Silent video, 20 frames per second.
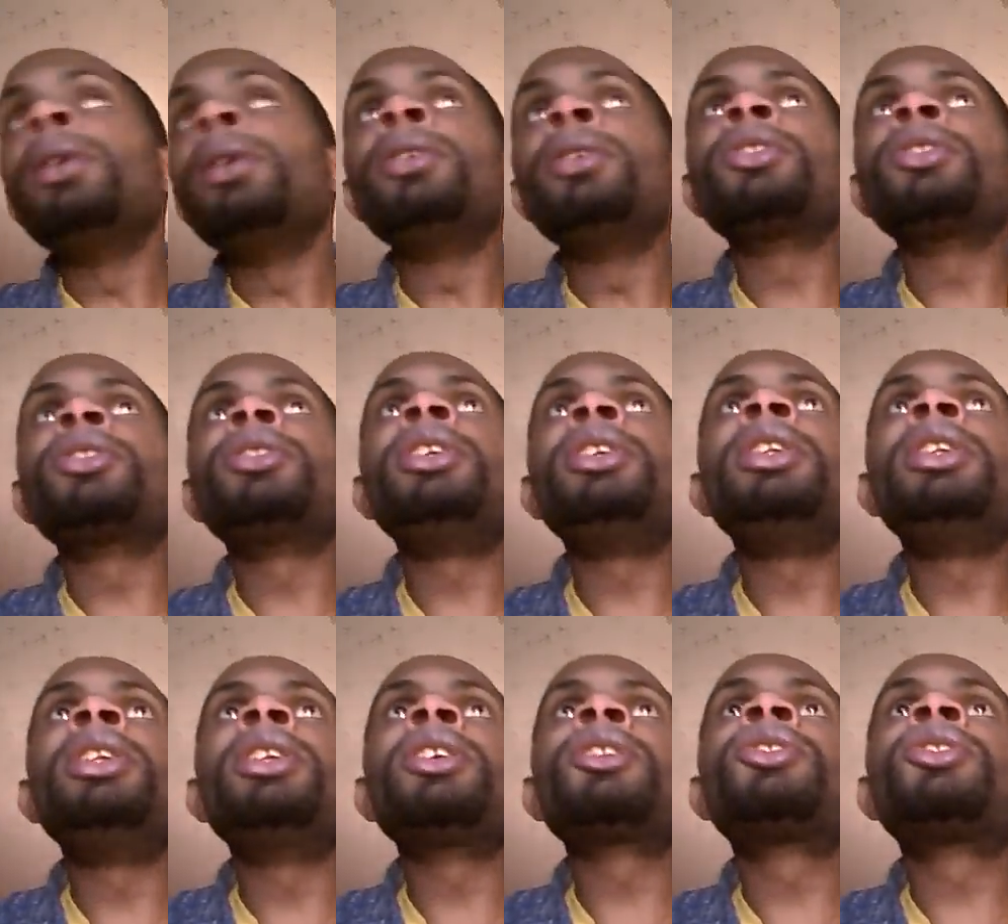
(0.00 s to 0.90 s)
Just
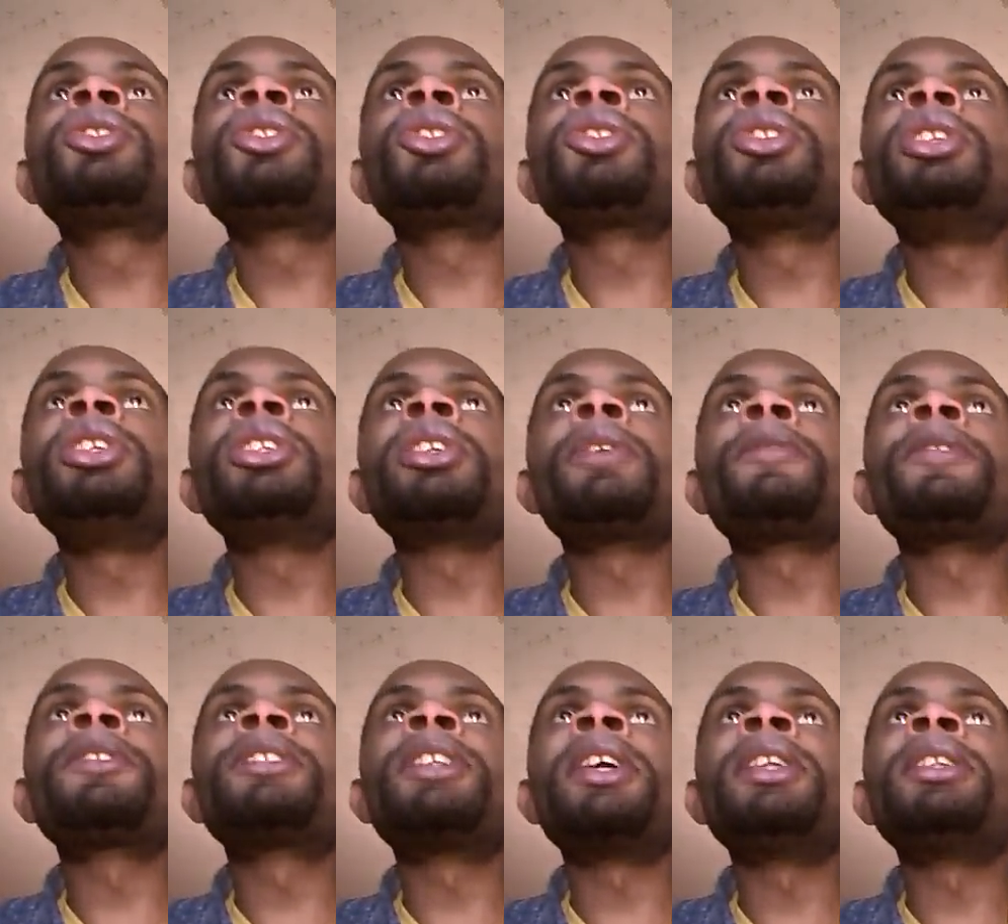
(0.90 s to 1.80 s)
need just just need tougher
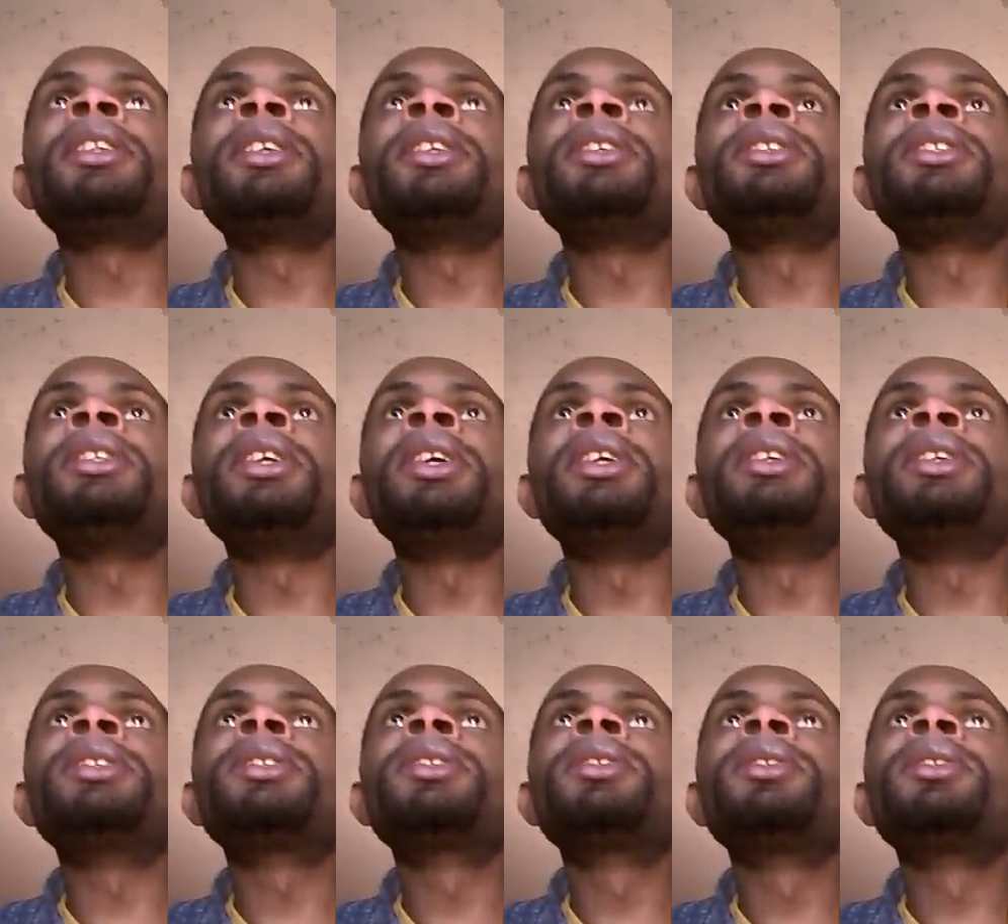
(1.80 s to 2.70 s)

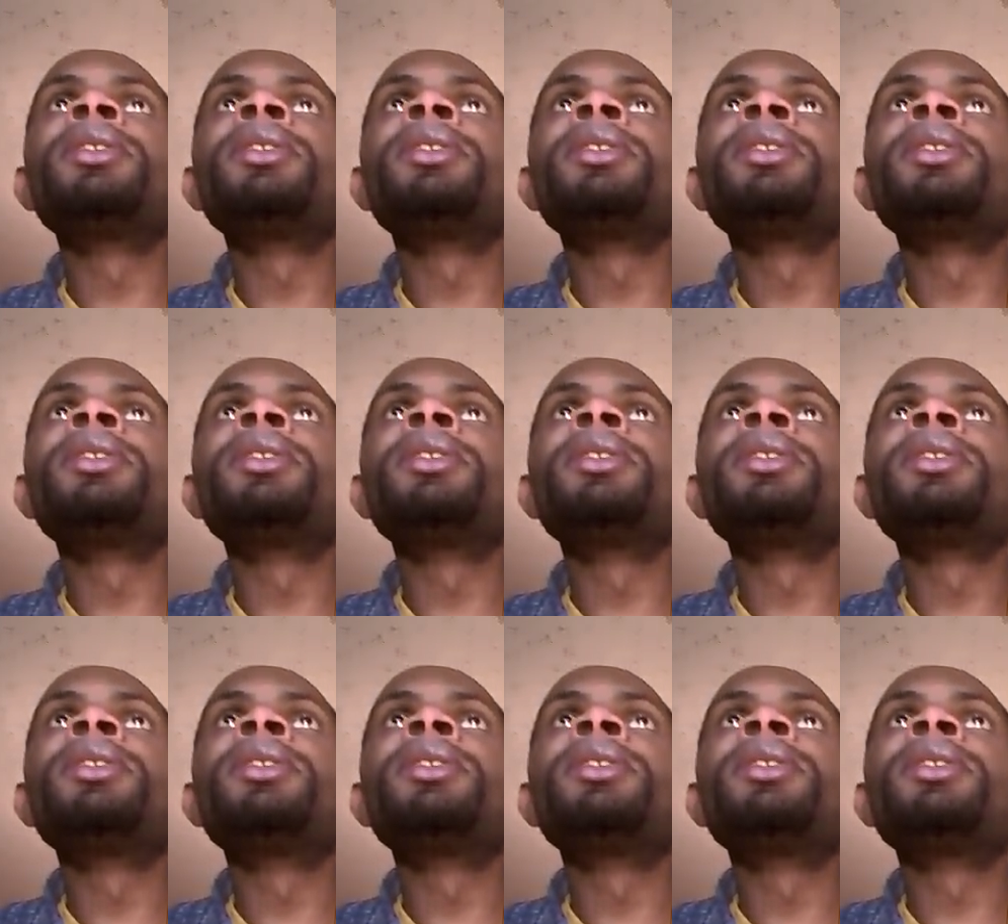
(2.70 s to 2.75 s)
sentences.